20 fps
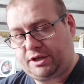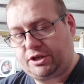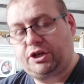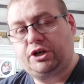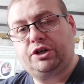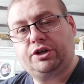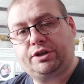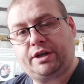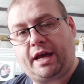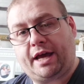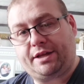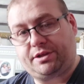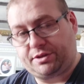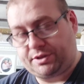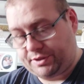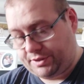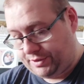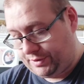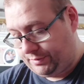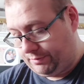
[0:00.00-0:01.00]
cone
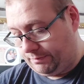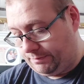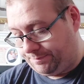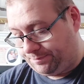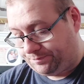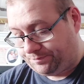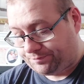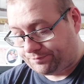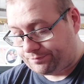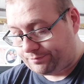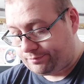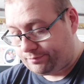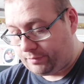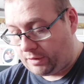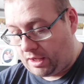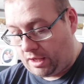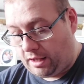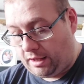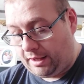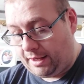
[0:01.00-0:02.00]
heads
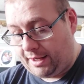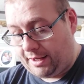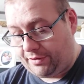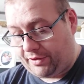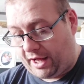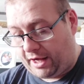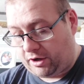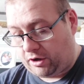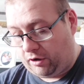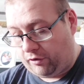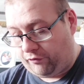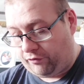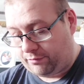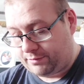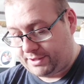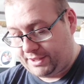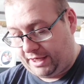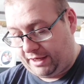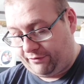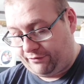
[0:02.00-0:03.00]
that I got
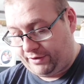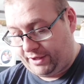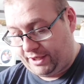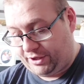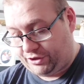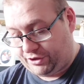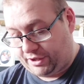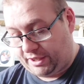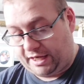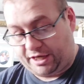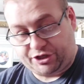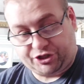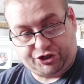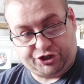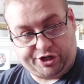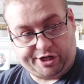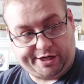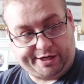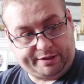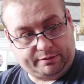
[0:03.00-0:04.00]
from TFNation
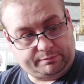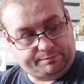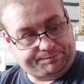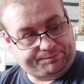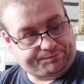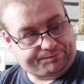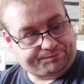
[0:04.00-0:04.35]
last year.